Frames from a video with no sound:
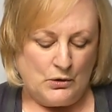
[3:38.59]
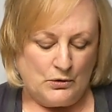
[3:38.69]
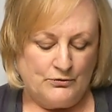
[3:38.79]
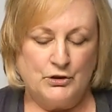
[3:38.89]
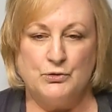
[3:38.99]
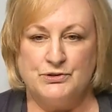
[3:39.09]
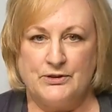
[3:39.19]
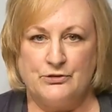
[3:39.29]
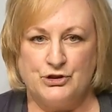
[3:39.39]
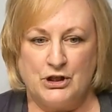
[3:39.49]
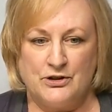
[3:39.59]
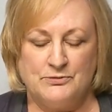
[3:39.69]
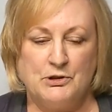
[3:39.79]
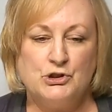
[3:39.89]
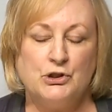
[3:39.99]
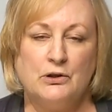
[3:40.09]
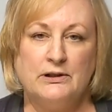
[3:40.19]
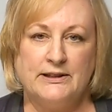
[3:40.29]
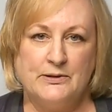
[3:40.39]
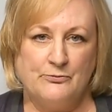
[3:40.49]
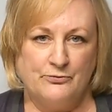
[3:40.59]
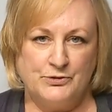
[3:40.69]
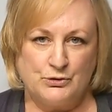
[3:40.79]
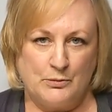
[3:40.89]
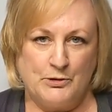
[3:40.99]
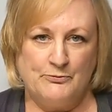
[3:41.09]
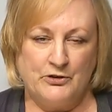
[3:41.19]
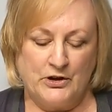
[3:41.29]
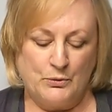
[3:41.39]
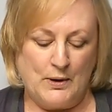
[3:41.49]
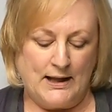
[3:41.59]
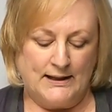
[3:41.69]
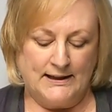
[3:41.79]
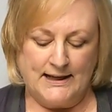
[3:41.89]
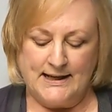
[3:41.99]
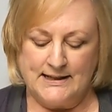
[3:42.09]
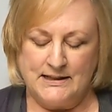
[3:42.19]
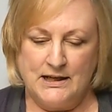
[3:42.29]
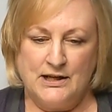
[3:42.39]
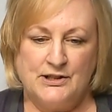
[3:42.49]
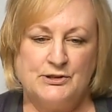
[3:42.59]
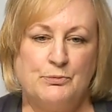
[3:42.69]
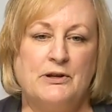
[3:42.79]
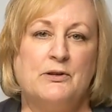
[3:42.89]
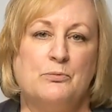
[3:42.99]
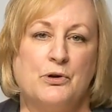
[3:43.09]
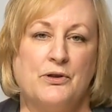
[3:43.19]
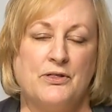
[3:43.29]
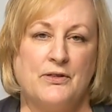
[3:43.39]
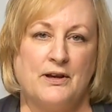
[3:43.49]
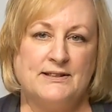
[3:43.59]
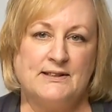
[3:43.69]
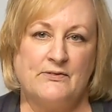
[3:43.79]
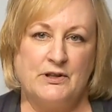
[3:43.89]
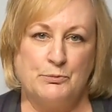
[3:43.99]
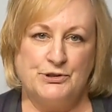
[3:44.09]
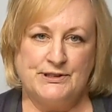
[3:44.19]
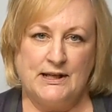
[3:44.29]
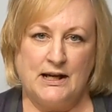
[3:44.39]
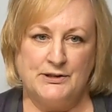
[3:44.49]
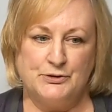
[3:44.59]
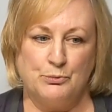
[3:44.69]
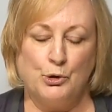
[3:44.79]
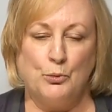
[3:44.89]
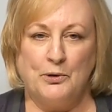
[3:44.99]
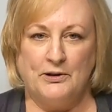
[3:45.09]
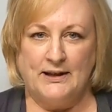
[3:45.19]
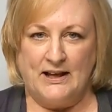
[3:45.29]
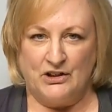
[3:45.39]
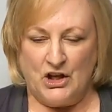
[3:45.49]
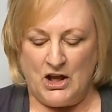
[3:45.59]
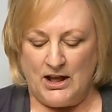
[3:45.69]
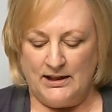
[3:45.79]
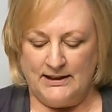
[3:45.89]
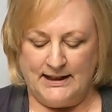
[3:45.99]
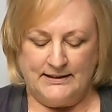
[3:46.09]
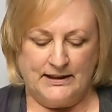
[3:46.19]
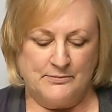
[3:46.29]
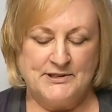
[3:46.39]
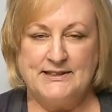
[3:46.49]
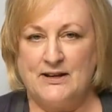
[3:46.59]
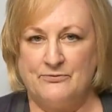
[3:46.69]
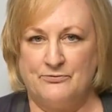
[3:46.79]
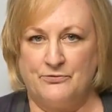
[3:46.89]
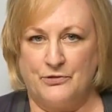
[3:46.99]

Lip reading: Or if you use other jars, make sure you clean them, scrub them very well, and spray them with 70% isopropyl alcohol and let them set